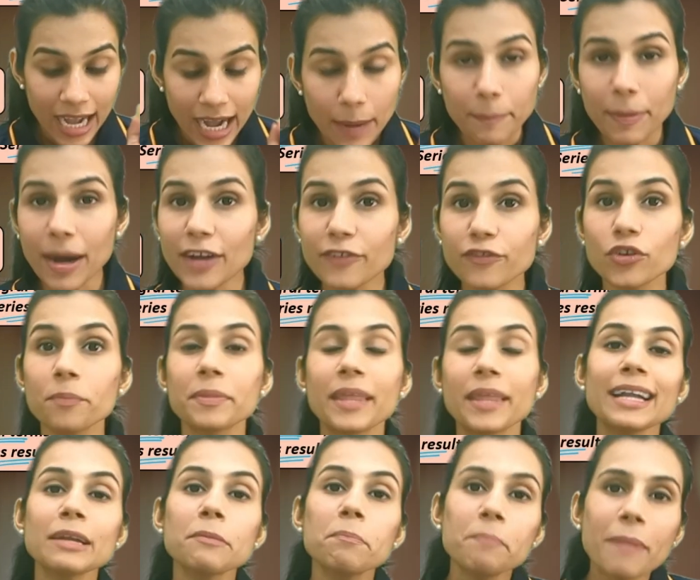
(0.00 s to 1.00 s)
Apart from
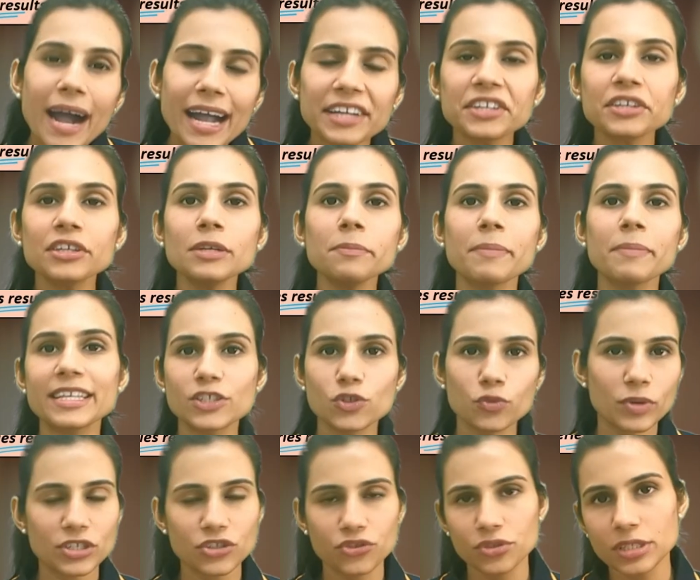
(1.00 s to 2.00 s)
that, pattern
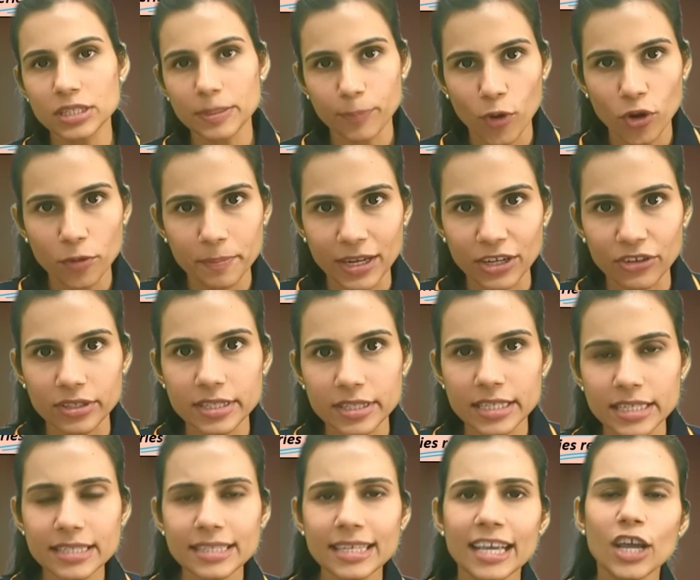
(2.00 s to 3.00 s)
based questions upon
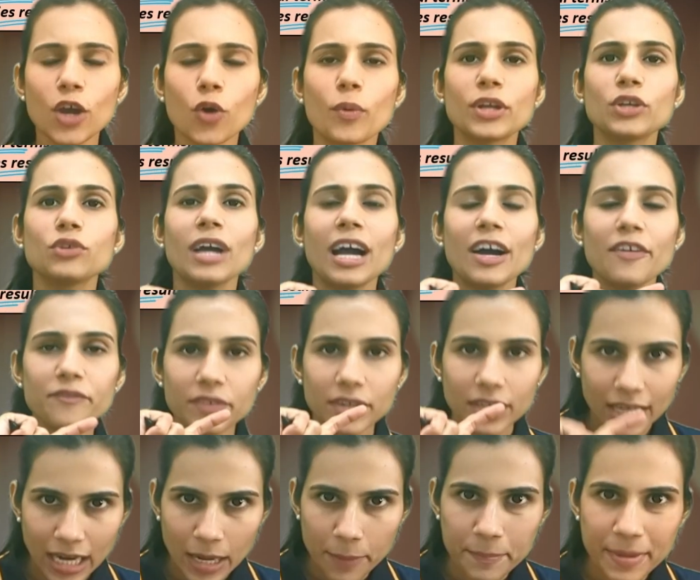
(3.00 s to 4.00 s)
matrices. When you have
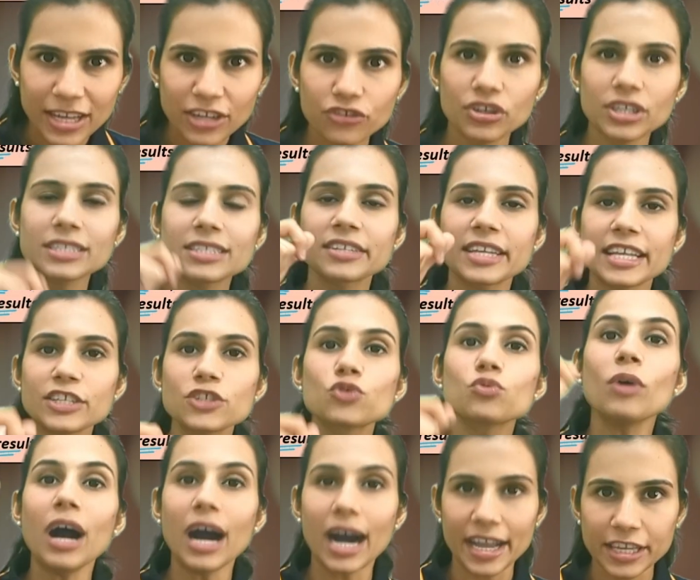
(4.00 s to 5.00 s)
a matrix raised
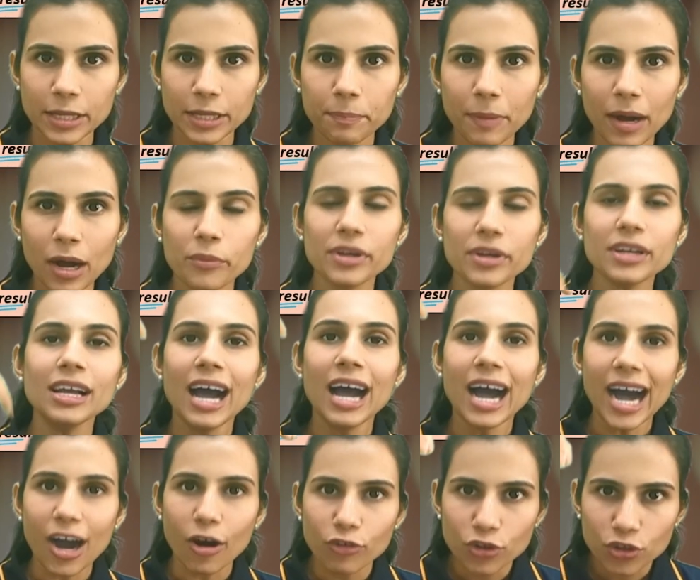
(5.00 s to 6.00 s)
to a higher power,
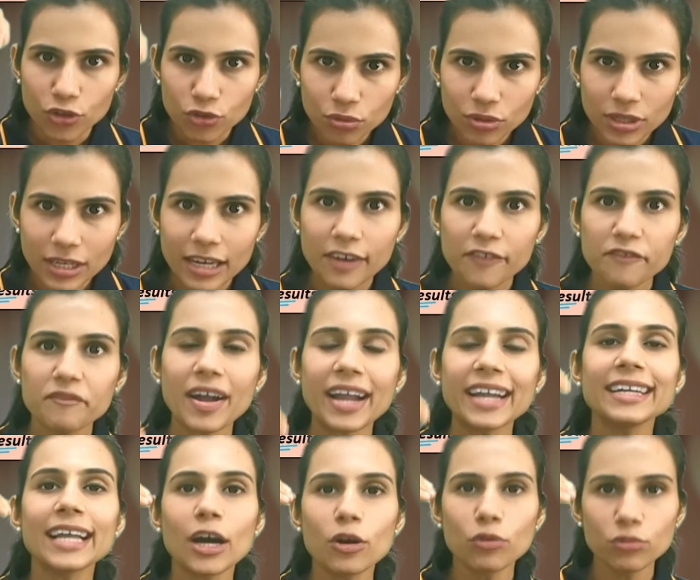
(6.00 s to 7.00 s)
how do you
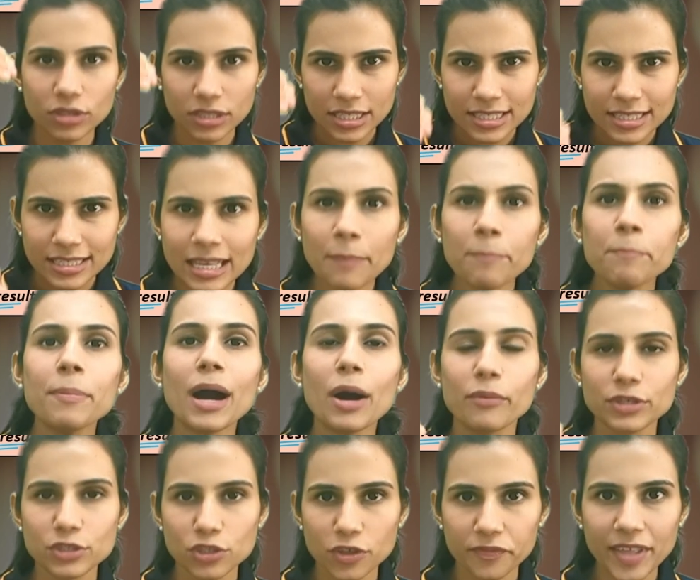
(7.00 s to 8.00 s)
find out some
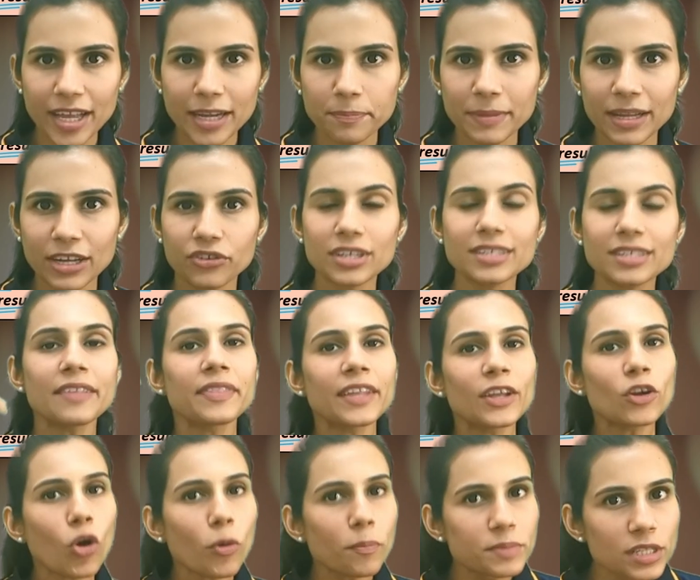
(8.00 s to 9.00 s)
powers of that matrix and
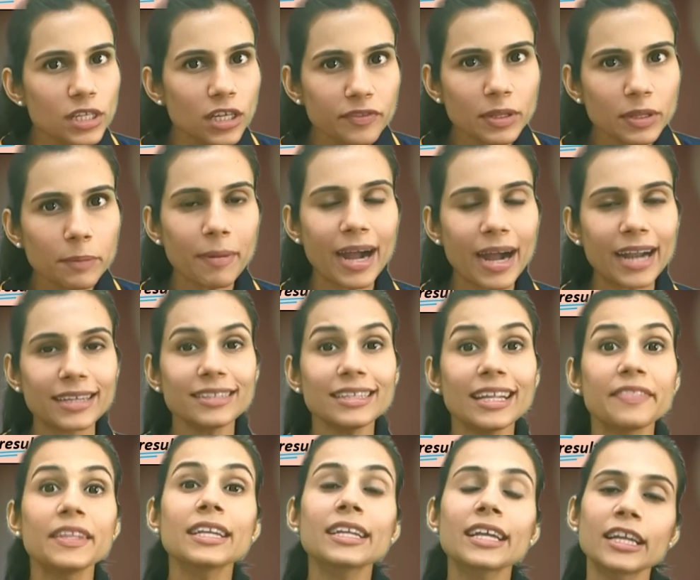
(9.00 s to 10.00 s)
then observe the pattern
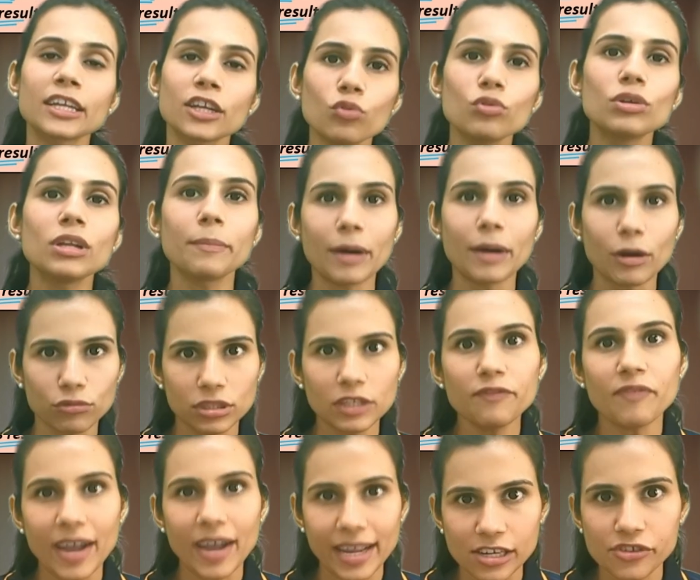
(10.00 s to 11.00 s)
and then conclude about the
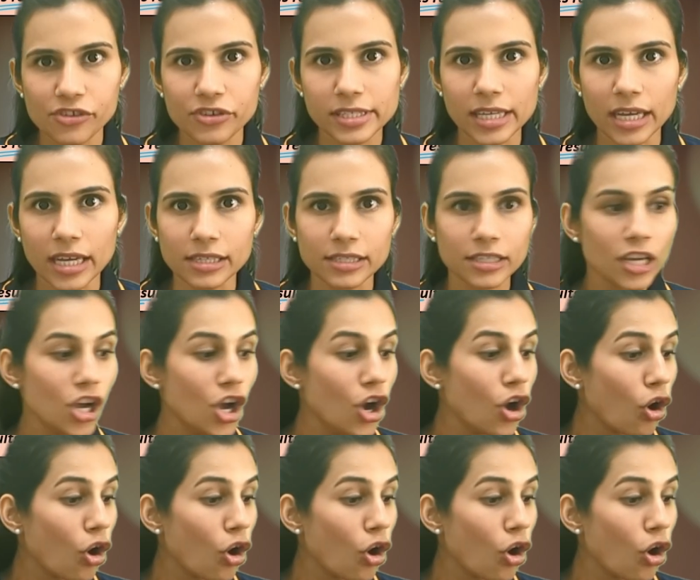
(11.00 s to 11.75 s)
final result.